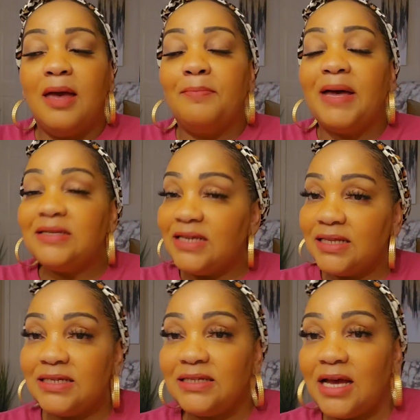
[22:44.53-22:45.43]
My
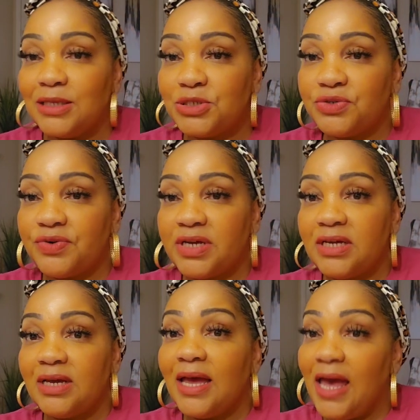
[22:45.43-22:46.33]
Daily Dollar
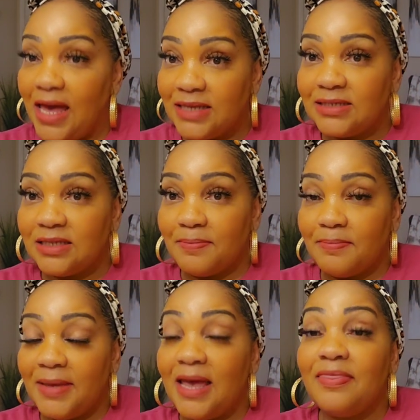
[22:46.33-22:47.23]
Tree has them,
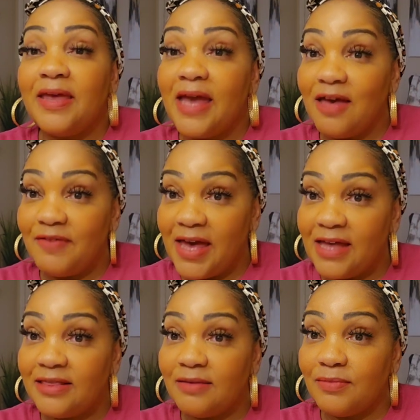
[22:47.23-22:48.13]
and they have
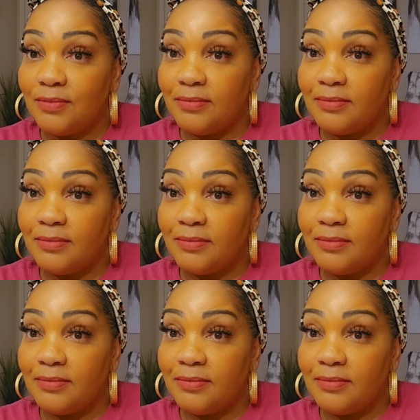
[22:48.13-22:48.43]
had them,